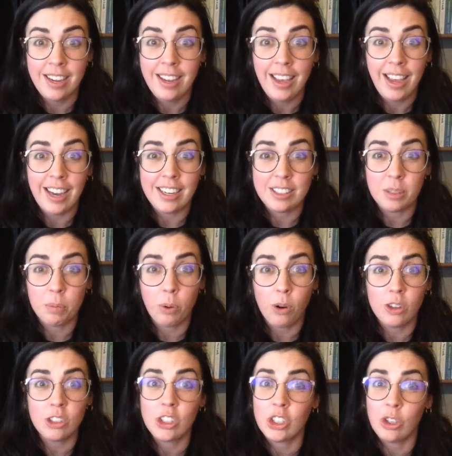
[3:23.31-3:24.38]
And it's
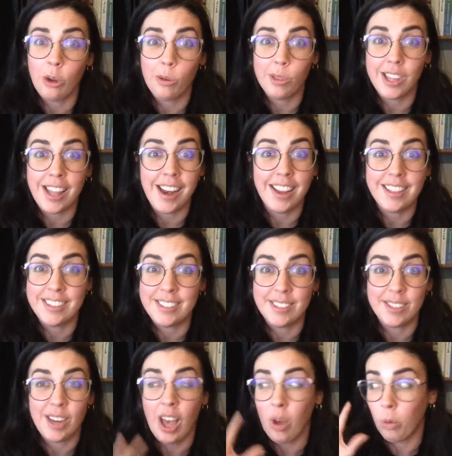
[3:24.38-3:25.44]
important to note that this is
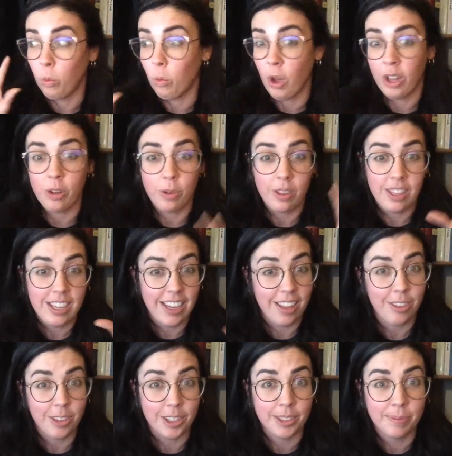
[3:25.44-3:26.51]
not one or the
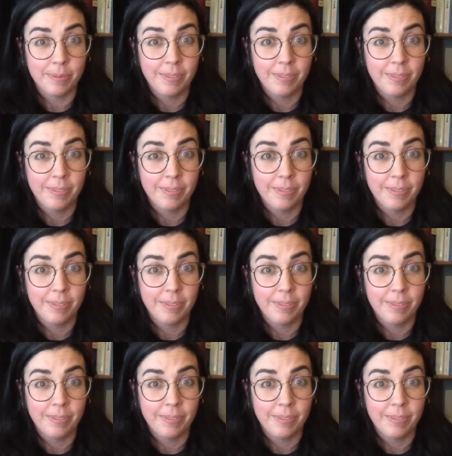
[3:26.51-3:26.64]
other.